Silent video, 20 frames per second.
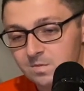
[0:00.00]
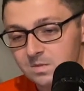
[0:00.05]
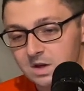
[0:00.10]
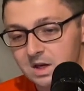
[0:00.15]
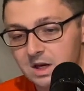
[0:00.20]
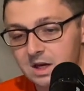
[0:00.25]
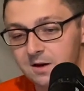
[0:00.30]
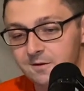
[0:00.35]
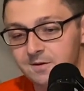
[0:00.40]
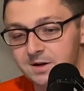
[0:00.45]

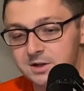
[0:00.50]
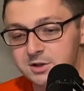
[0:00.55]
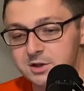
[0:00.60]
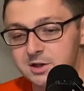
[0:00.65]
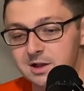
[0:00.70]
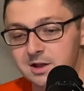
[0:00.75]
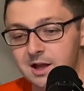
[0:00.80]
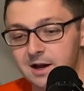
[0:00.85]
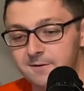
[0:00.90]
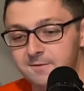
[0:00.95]
He
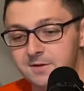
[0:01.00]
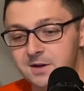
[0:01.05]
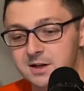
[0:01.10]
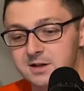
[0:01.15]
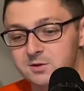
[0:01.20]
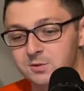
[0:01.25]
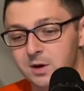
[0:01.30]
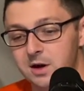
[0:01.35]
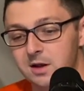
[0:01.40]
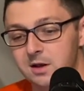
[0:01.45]
eventually left the
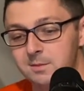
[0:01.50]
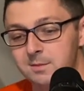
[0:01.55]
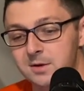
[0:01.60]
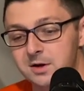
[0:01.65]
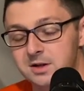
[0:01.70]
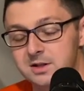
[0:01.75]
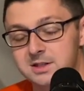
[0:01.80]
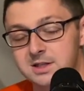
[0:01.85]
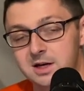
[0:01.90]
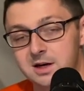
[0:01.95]
Israeli
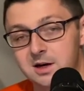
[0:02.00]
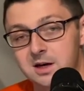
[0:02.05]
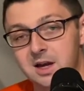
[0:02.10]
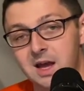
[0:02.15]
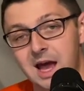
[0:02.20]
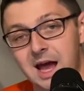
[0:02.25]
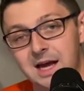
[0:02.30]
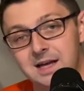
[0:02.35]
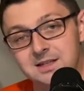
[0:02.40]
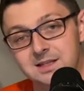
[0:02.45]
military
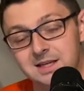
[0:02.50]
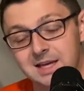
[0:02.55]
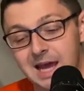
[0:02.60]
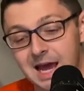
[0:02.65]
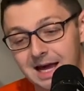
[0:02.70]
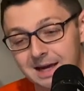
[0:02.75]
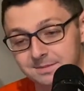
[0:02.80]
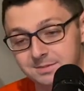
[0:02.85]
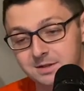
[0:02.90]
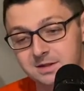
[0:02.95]
as a
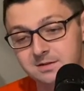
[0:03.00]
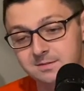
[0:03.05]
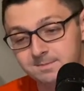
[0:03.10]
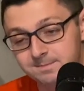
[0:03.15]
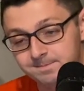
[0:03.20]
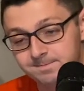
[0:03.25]
captain.